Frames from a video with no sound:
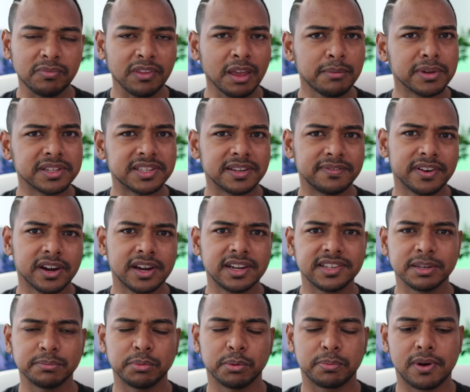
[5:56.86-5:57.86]
but it's a very
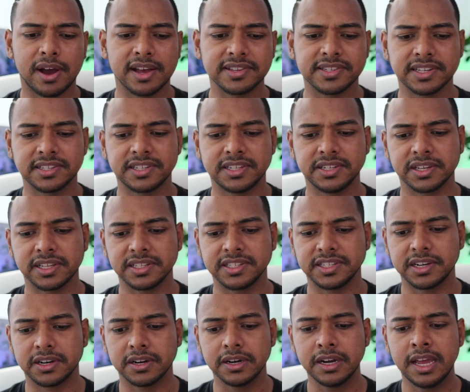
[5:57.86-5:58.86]
simple process to
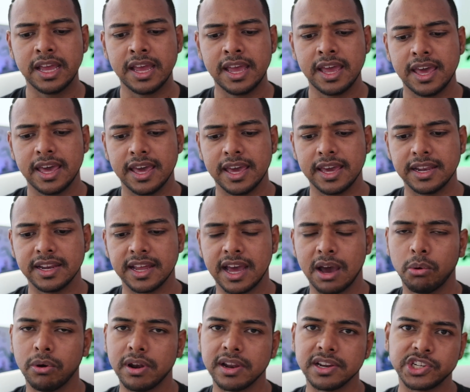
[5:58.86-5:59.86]
consider. And I
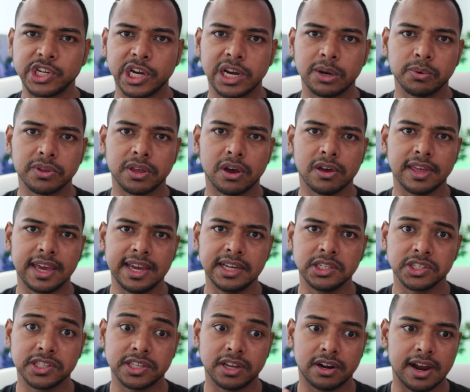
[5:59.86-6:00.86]
wanted to share it with all the
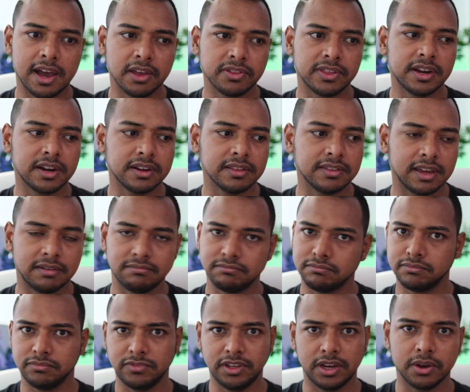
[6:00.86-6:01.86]
agents that are out there that
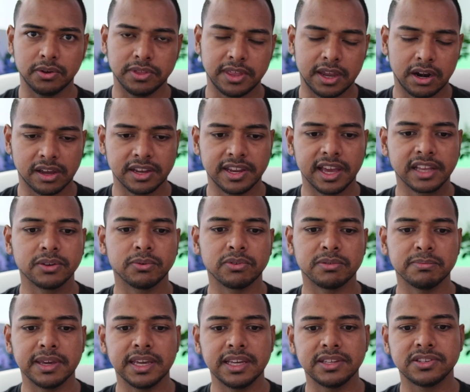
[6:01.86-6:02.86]
that are connected with
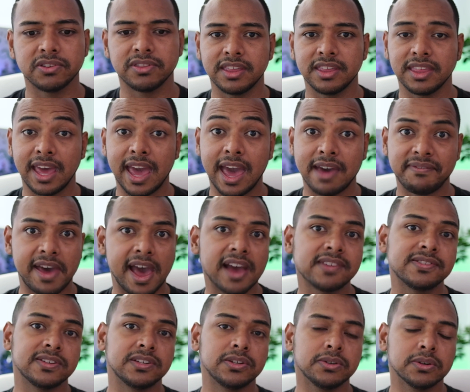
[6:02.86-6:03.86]
me, so they have
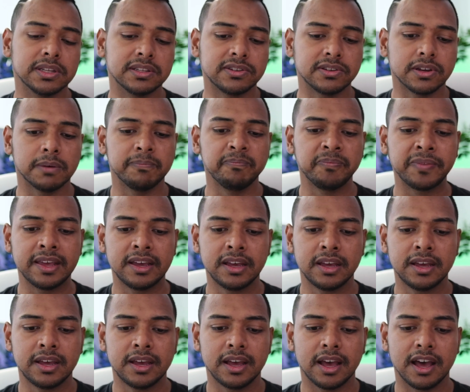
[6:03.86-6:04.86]
access to it. So
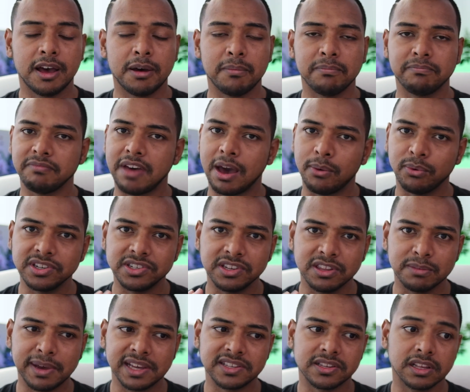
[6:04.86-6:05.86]
I wish you
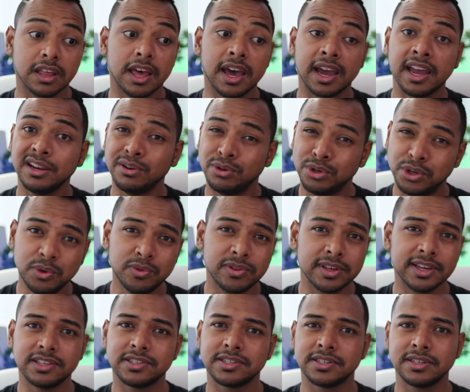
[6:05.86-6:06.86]
the best of luck. Do
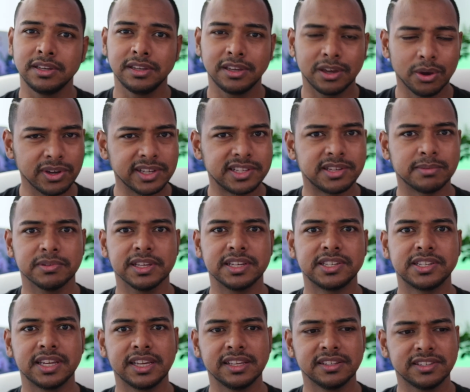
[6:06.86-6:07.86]
this. Go get some
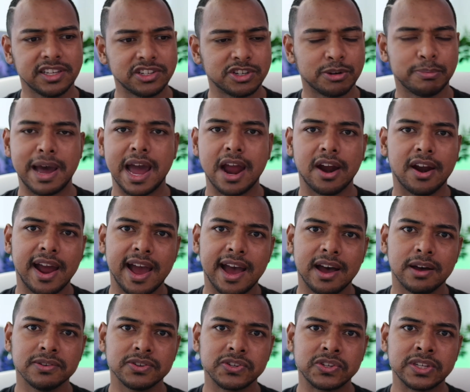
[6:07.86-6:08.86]
listings. Get your buyer a
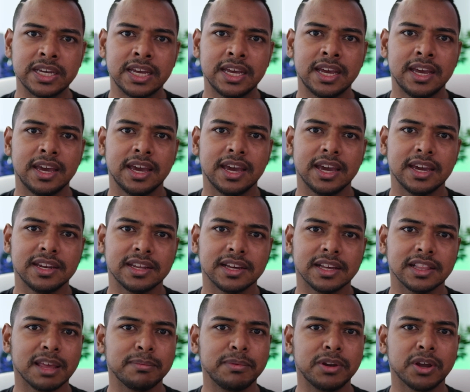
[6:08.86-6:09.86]
house. And
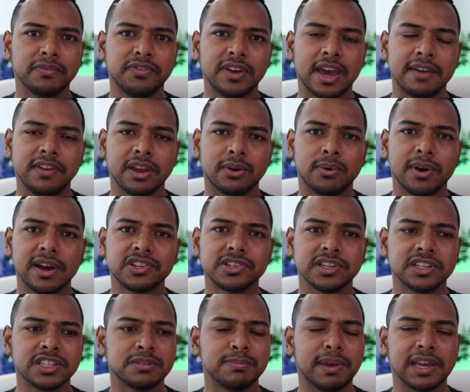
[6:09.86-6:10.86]
let me know if you have any
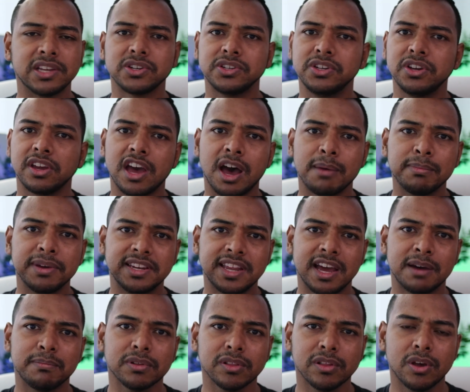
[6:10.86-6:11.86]
questions. Make sure you comment
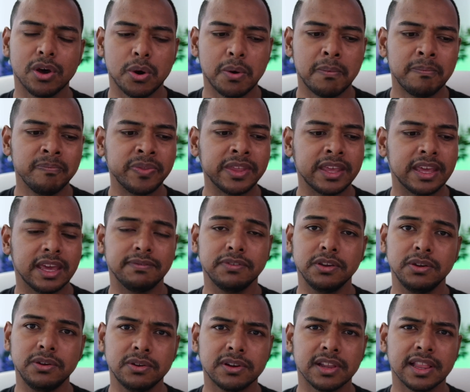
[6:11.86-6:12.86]
down below if
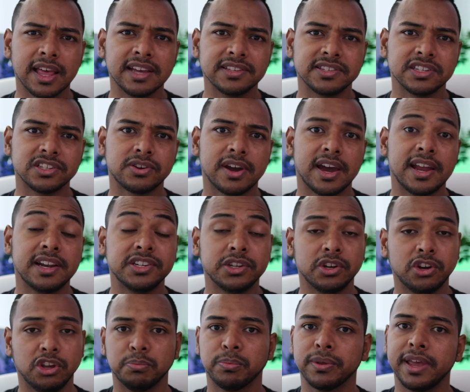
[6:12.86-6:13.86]
you utilize the strategy
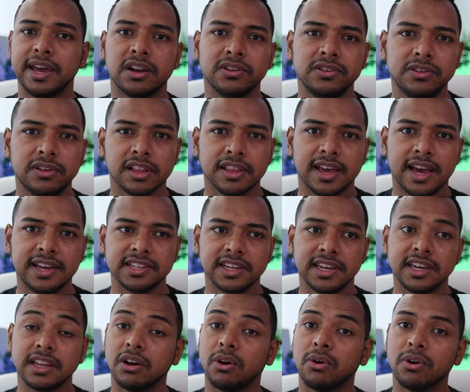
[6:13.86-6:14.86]
or you plan on utilizing
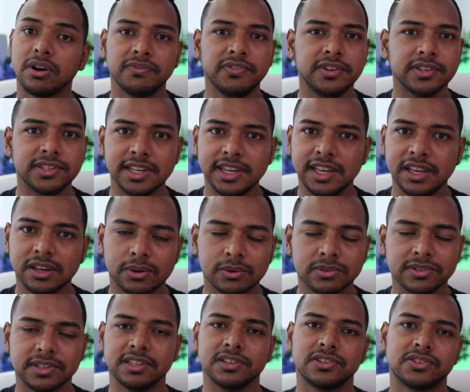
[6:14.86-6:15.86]
it, or if you see any
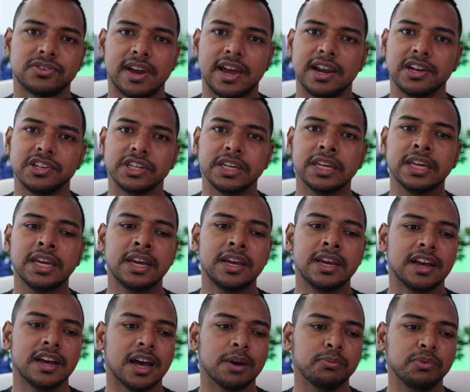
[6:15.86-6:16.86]
holes in this strategy.
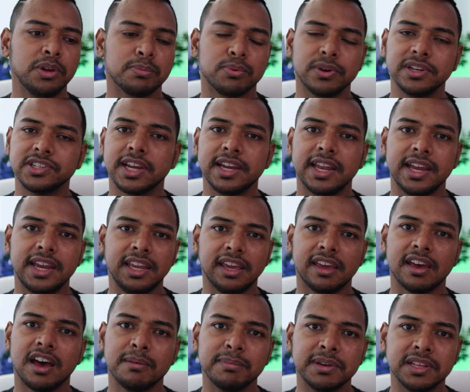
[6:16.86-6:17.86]
We appreciate any
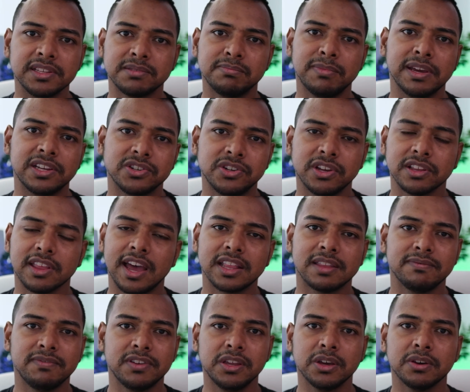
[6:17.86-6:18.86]
comments. Make sure you like
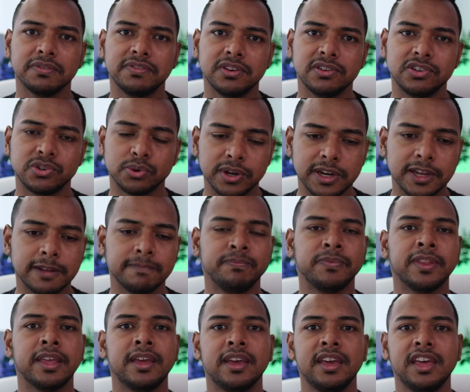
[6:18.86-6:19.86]
the video if you enjoyed it.
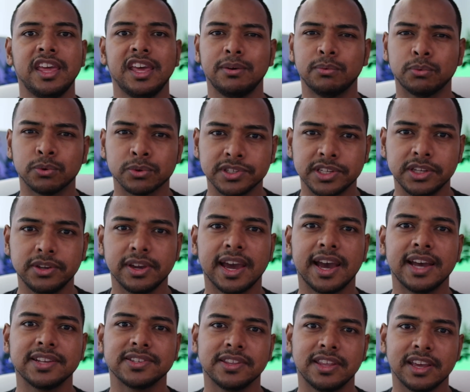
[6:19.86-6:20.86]
We'll see you
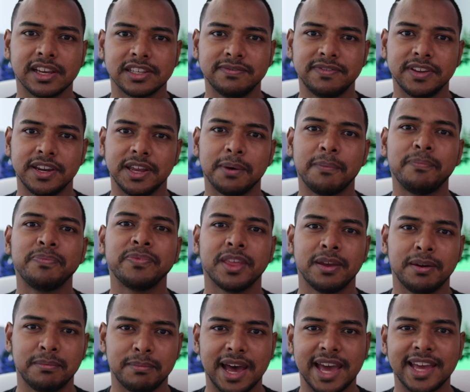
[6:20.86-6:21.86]
guys in the next video.
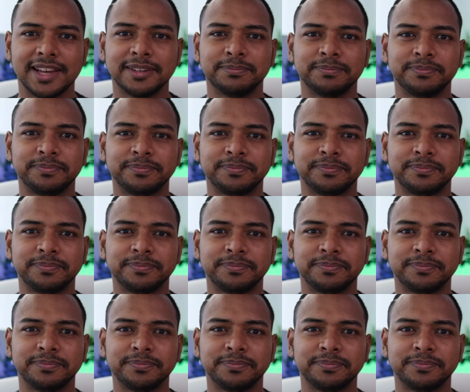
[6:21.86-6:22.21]
Bye.